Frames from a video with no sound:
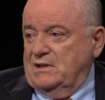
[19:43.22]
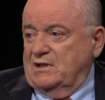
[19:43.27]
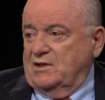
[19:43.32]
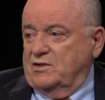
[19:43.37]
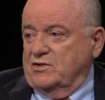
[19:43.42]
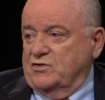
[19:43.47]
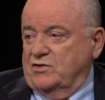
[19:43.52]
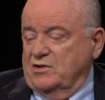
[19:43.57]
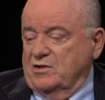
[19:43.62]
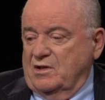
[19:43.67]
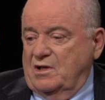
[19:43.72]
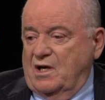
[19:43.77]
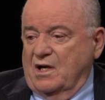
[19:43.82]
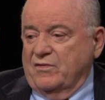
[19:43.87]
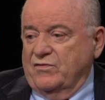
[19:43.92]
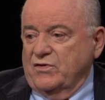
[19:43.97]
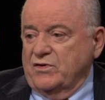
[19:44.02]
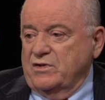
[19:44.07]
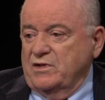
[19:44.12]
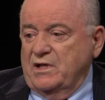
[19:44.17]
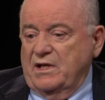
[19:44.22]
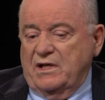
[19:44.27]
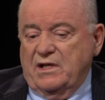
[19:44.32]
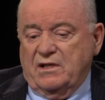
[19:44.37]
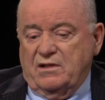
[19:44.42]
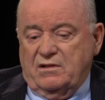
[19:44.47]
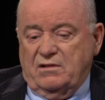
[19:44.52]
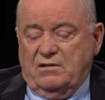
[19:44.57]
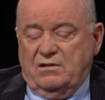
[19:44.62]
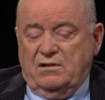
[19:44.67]
because they're governed
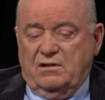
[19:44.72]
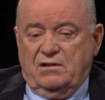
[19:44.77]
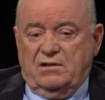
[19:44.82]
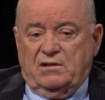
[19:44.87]
and